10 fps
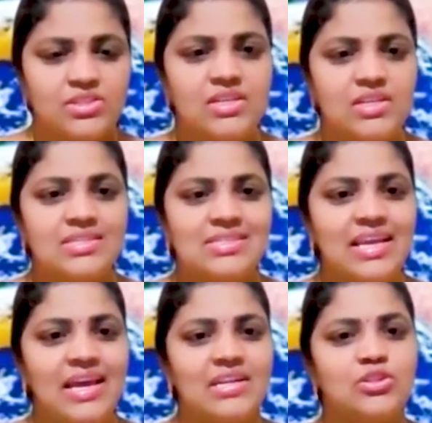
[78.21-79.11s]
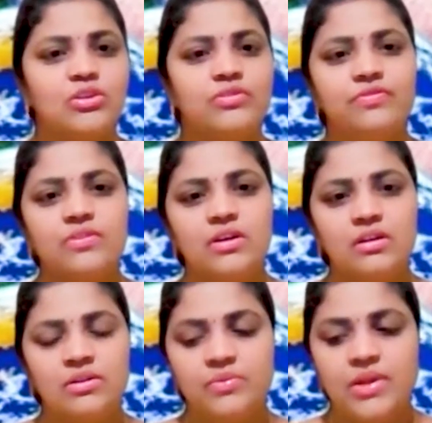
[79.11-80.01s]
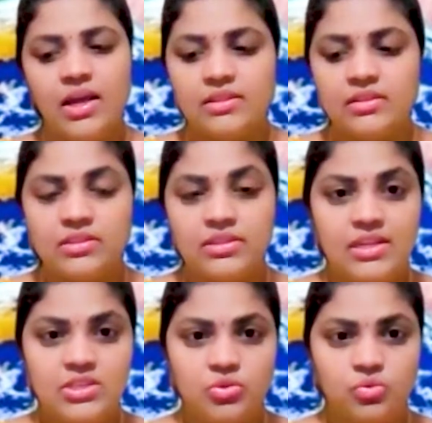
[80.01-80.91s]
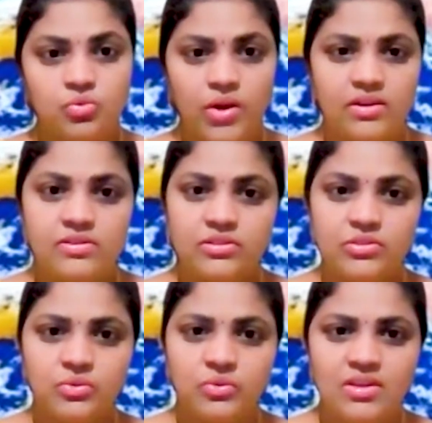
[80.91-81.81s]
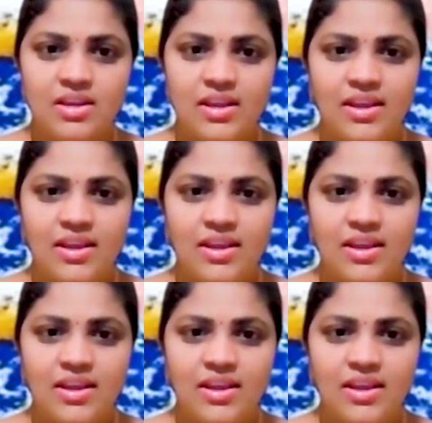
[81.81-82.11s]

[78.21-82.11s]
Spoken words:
She slacked off the 3-2-1 rule